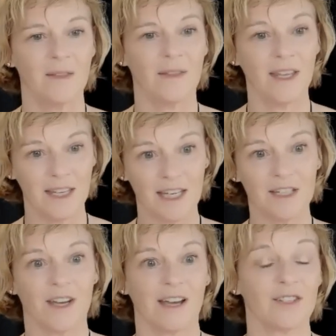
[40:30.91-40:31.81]
they need
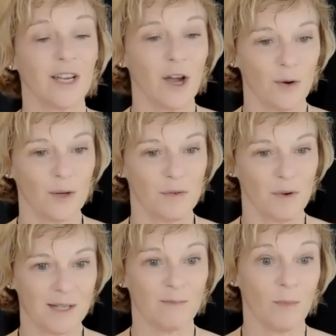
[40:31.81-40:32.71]
to actually go and
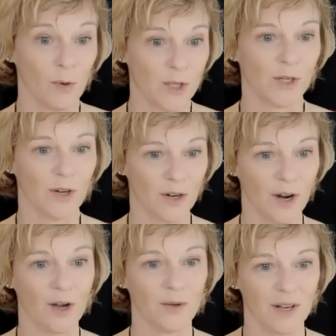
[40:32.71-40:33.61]
write more secure
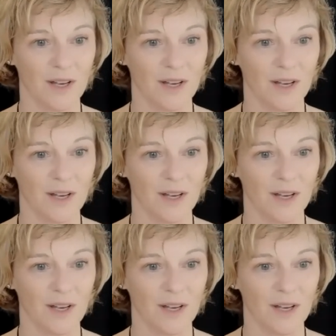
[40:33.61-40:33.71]
code.